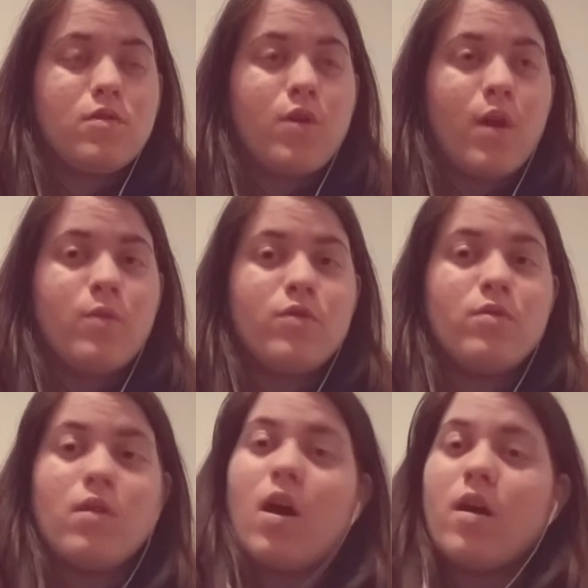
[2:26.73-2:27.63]
I went
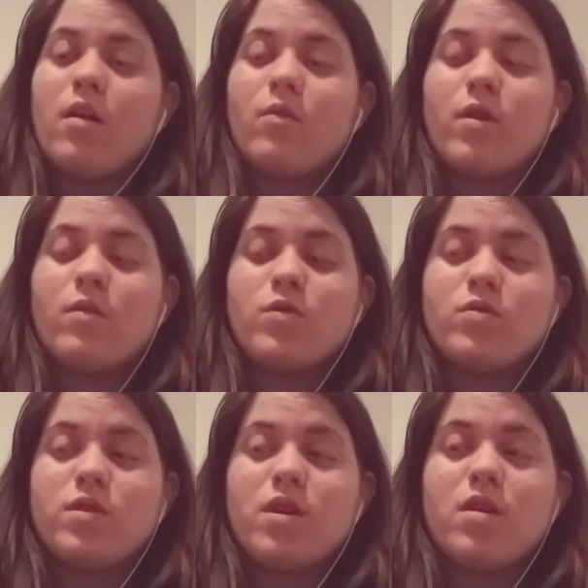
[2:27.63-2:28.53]
through a lot when I was
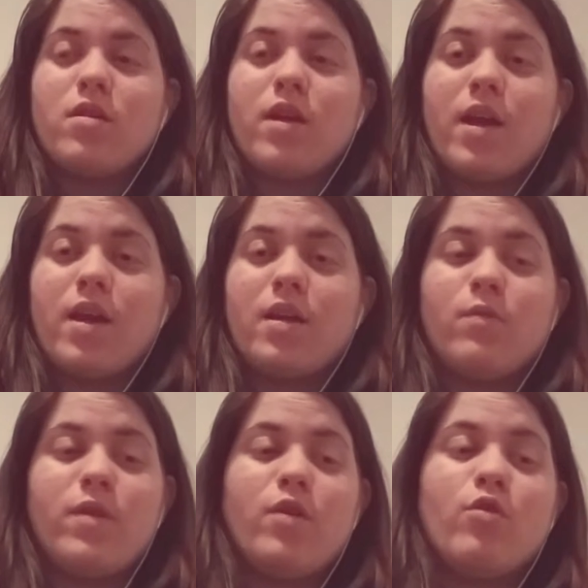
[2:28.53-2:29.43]
really young,
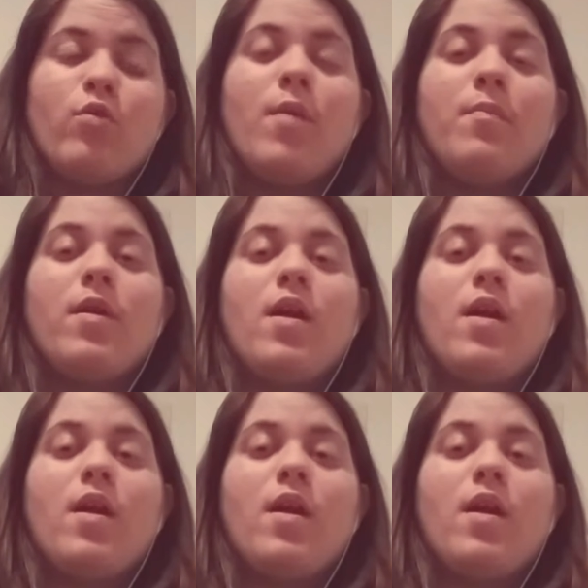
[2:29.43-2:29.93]
and when I grew up